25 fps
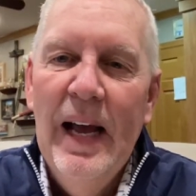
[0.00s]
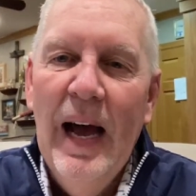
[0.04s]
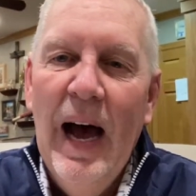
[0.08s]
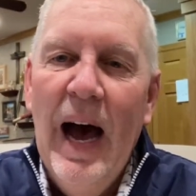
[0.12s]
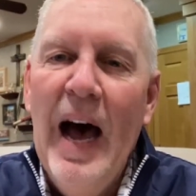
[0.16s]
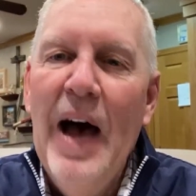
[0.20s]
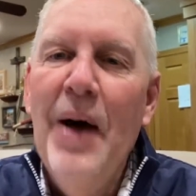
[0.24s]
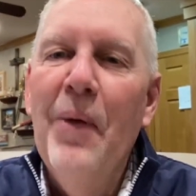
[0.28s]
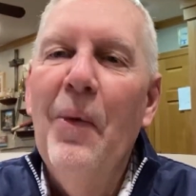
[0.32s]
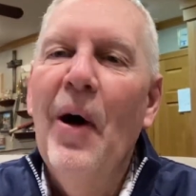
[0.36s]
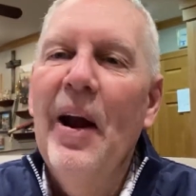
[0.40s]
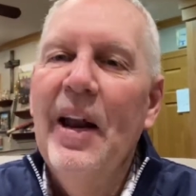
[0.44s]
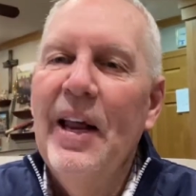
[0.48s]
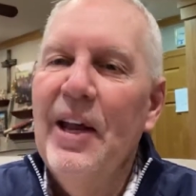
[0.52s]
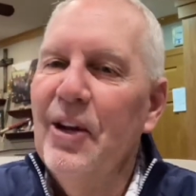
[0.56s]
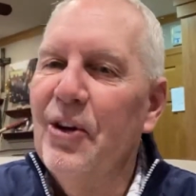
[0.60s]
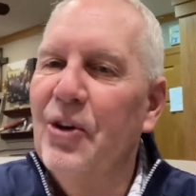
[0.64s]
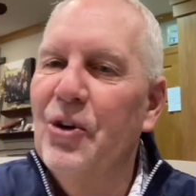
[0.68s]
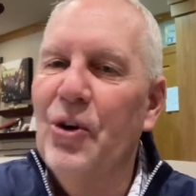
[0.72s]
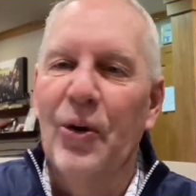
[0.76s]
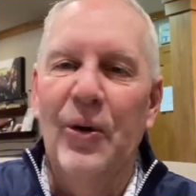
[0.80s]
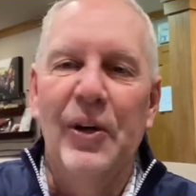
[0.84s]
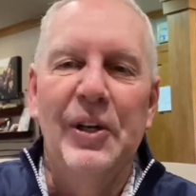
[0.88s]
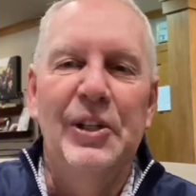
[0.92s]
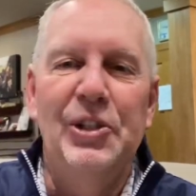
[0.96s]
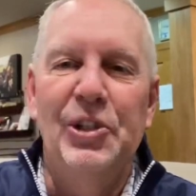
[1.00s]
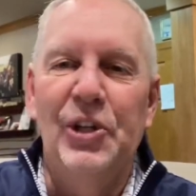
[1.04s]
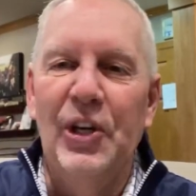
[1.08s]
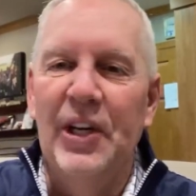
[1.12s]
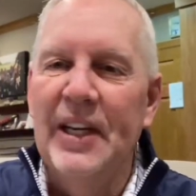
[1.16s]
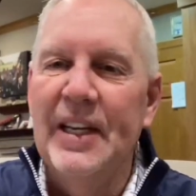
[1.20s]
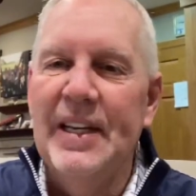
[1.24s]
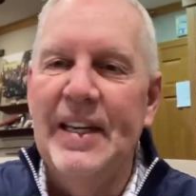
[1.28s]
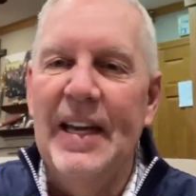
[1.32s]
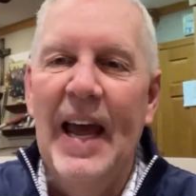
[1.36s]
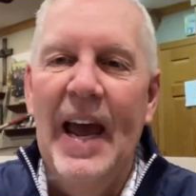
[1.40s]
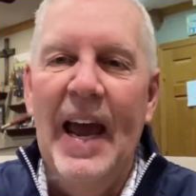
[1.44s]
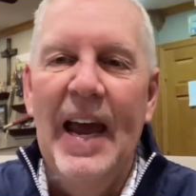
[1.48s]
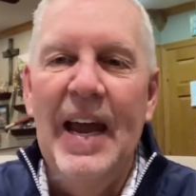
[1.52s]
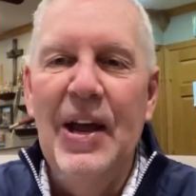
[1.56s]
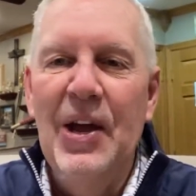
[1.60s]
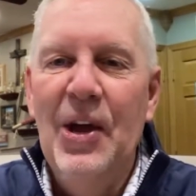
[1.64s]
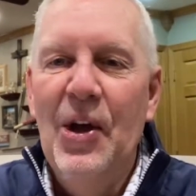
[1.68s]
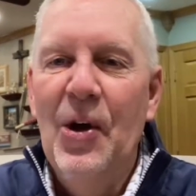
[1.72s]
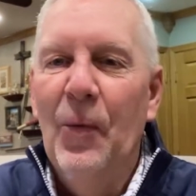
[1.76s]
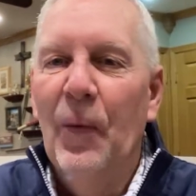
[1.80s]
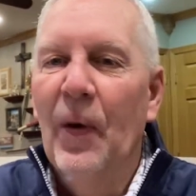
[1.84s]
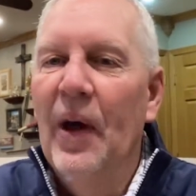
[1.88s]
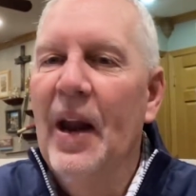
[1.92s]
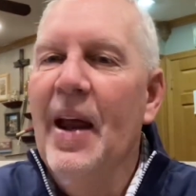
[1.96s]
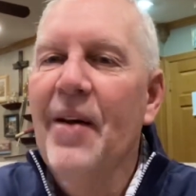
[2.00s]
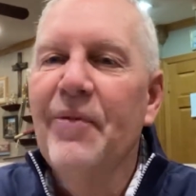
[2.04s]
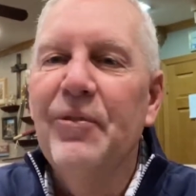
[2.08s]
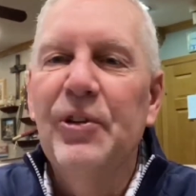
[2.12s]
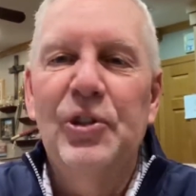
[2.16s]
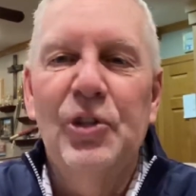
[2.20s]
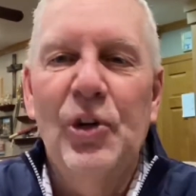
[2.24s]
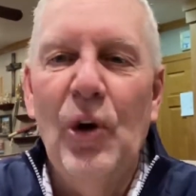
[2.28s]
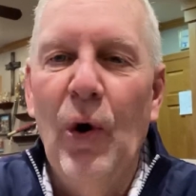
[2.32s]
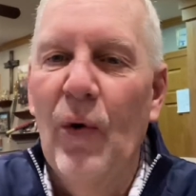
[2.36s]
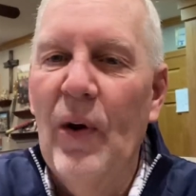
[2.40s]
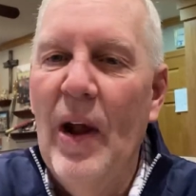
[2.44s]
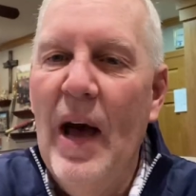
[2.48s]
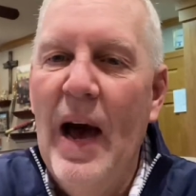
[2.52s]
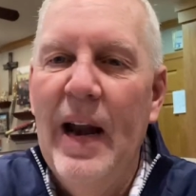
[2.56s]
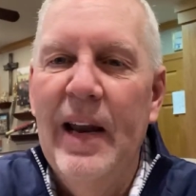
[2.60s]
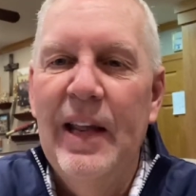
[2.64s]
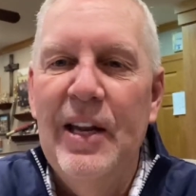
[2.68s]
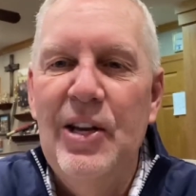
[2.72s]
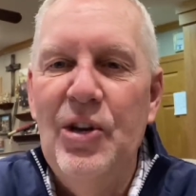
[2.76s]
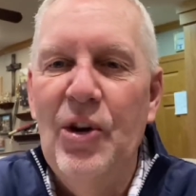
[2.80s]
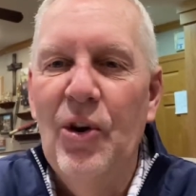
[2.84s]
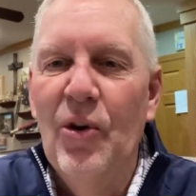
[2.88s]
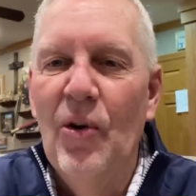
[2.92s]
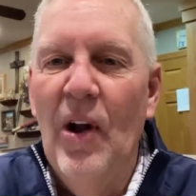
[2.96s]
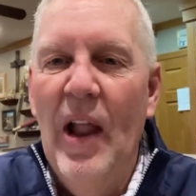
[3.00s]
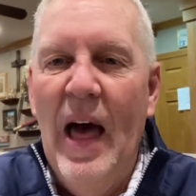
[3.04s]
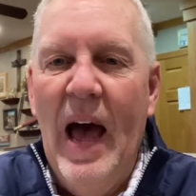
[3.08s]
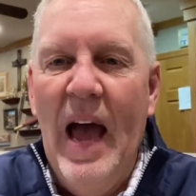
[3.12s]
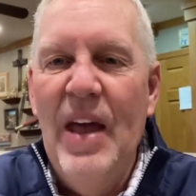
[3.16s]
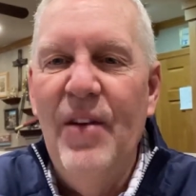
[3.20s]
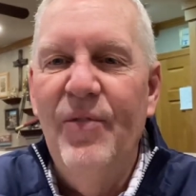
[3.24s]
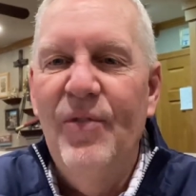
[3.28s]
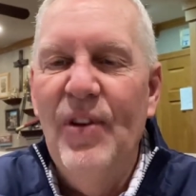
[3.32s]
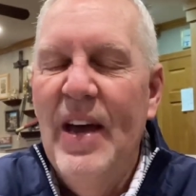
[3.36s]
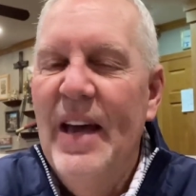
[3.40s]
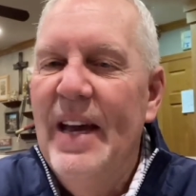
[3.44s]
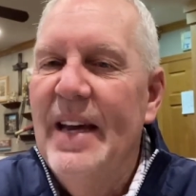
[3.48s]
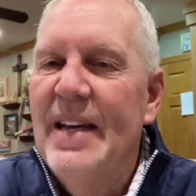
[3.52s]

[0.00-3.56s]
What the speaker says: I want to encourage you today, whatever's going on in your life,